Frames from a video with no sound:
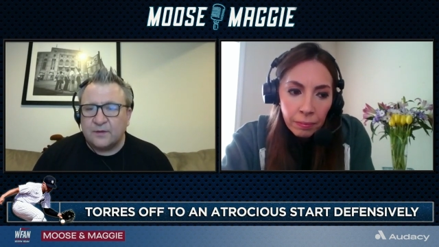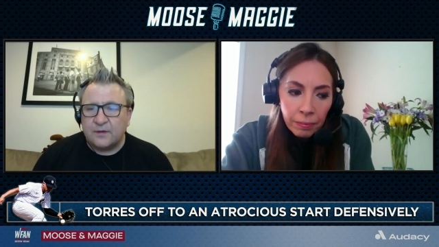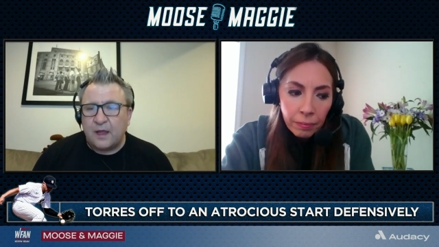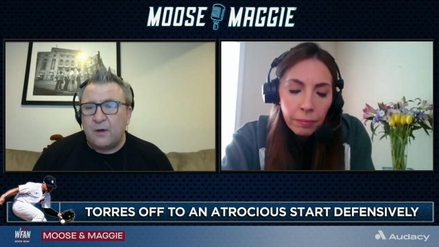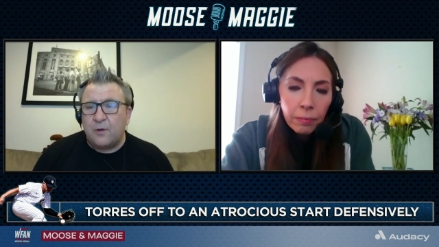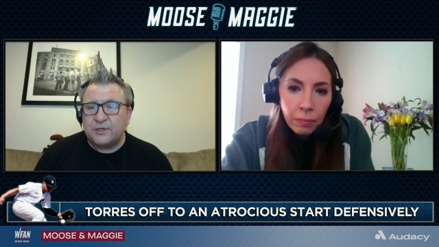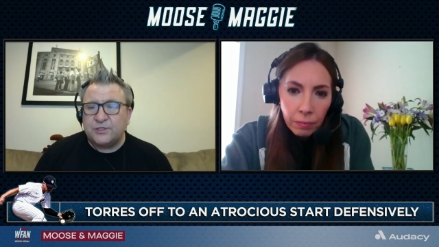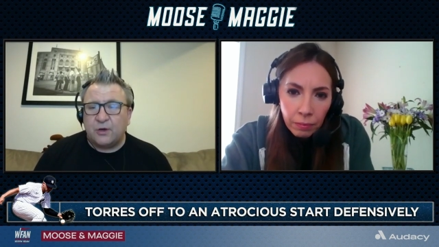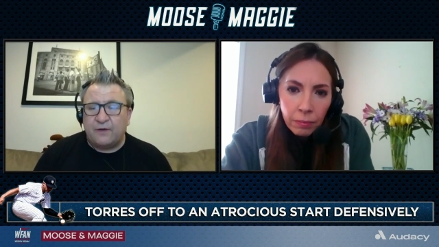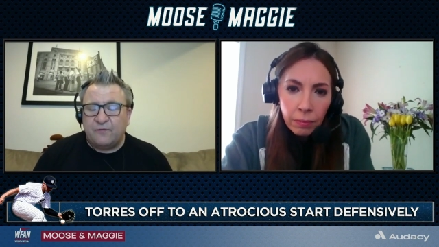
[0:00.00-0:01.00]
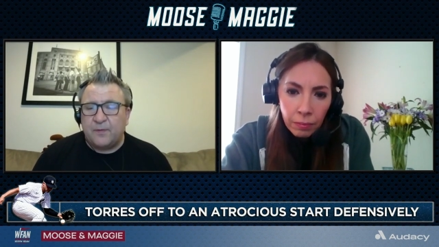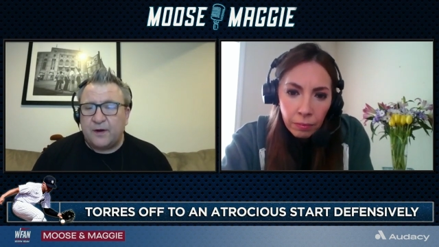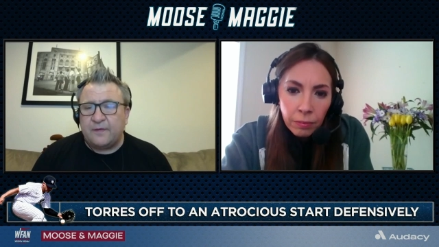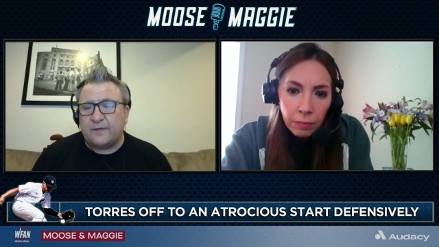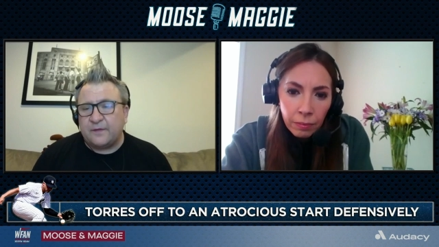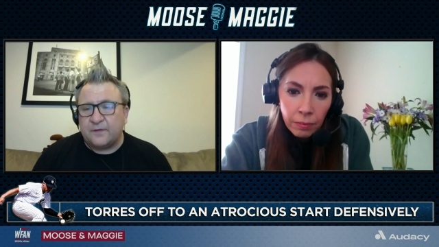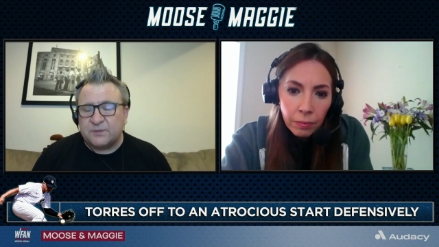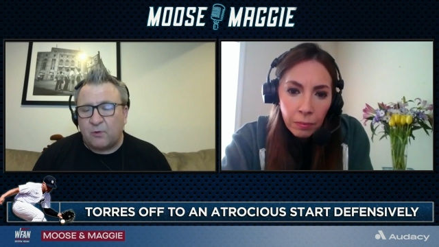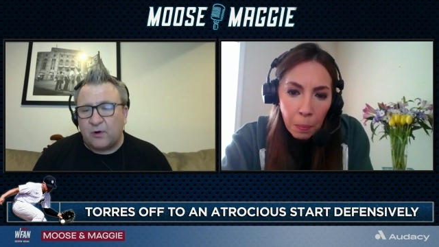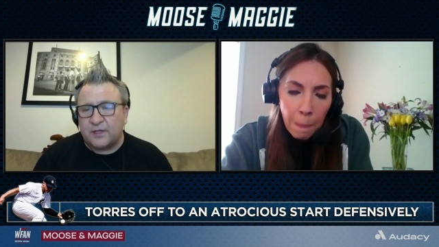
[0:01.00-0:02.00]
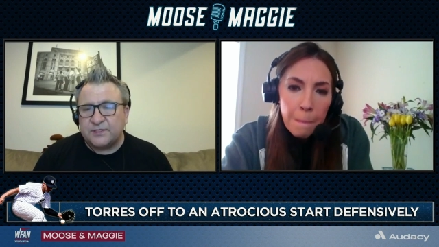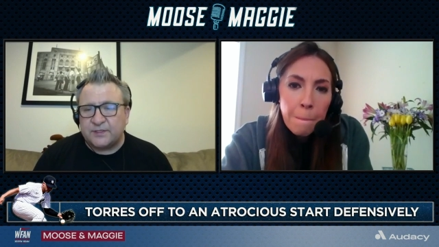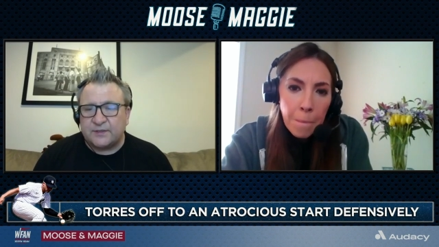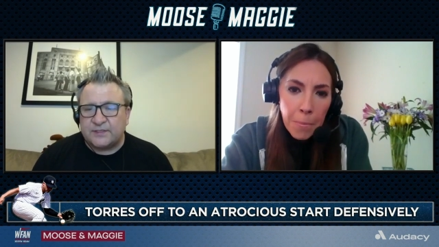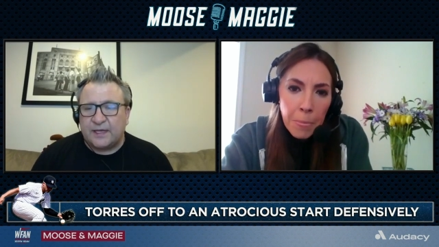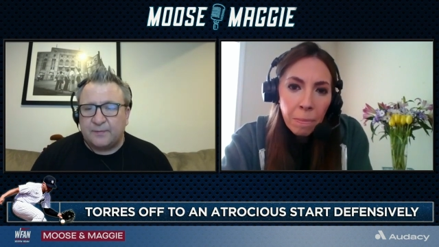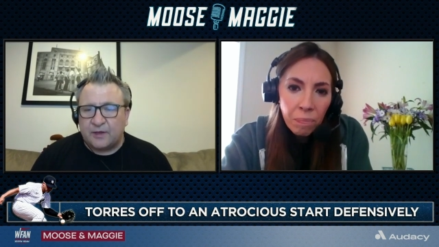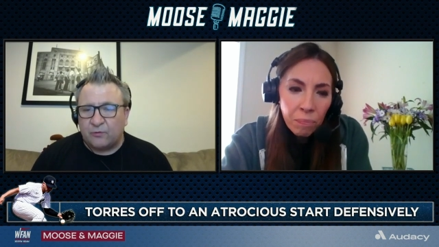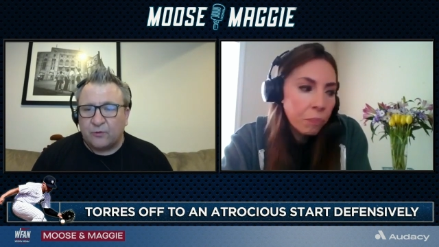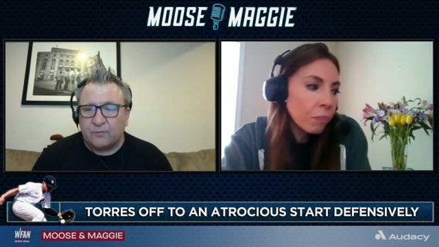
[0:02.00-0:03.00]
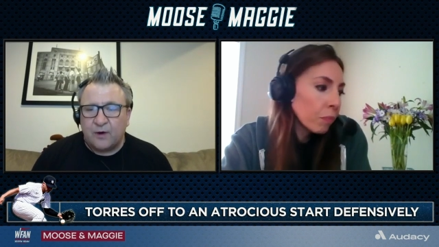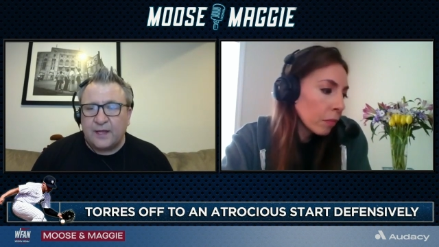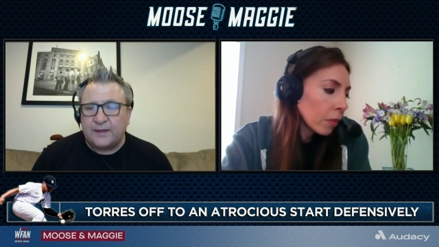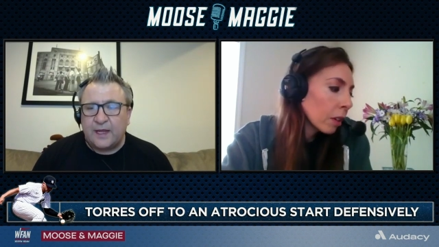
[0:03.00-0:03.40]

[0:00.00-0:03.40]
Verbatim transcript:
Speaker 1: They want to show everybody that they're the smartest team in the room, right?